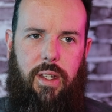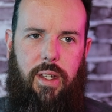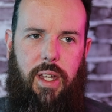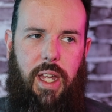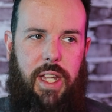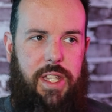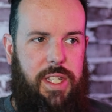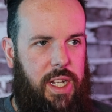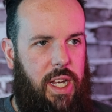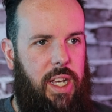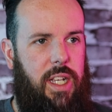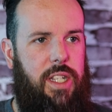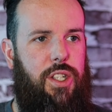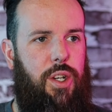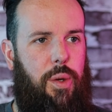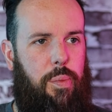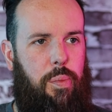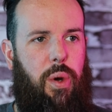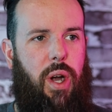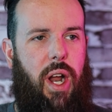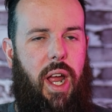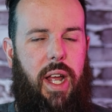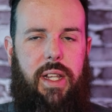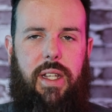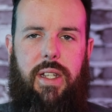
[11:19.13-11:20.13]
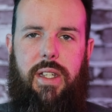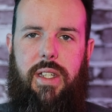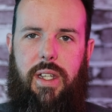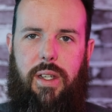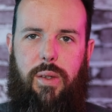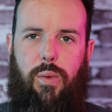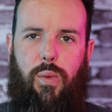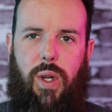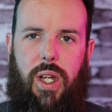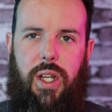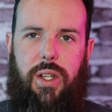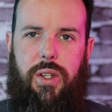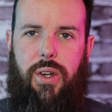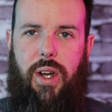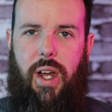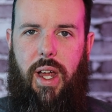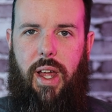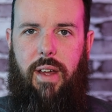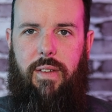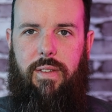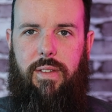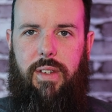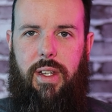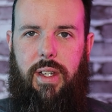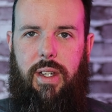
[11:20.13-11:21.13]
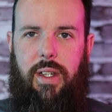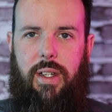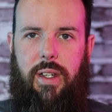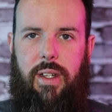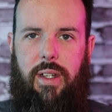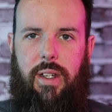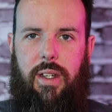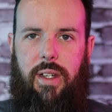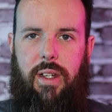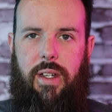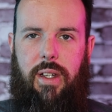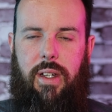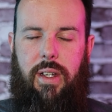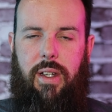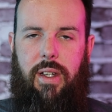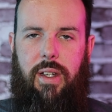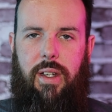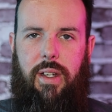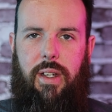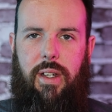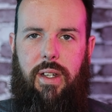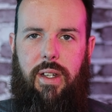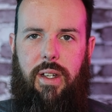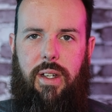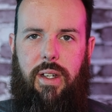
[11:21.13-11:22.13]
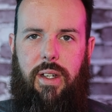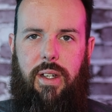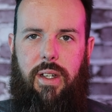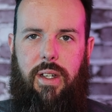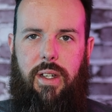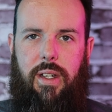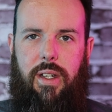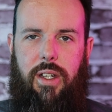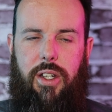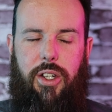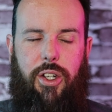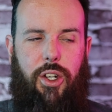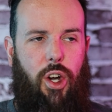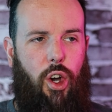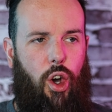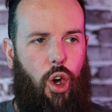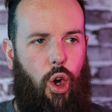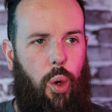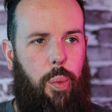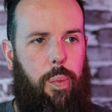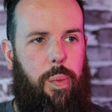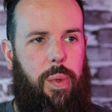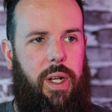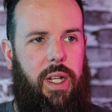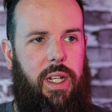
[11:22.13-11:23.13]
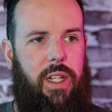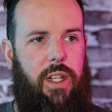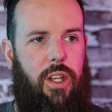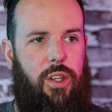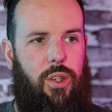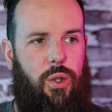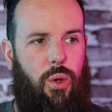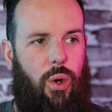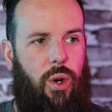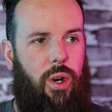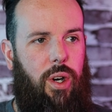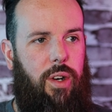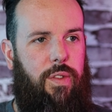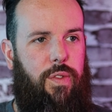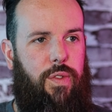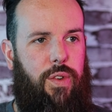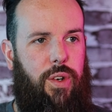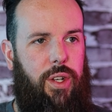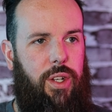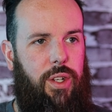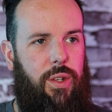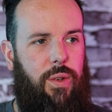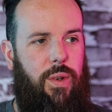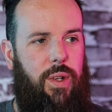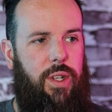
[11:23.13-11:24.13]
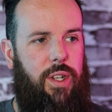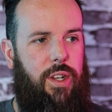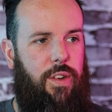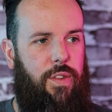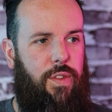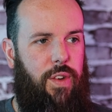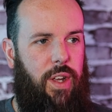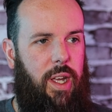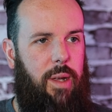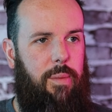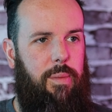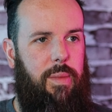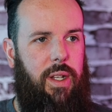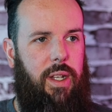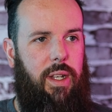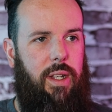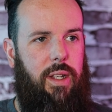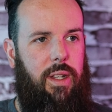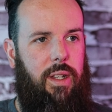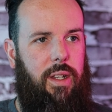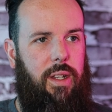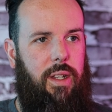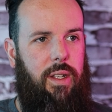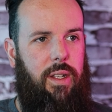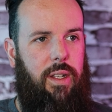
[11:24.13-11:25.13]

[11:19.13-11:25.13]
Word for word: It's because you're practicing witchcraft. You're opening the door for you and your family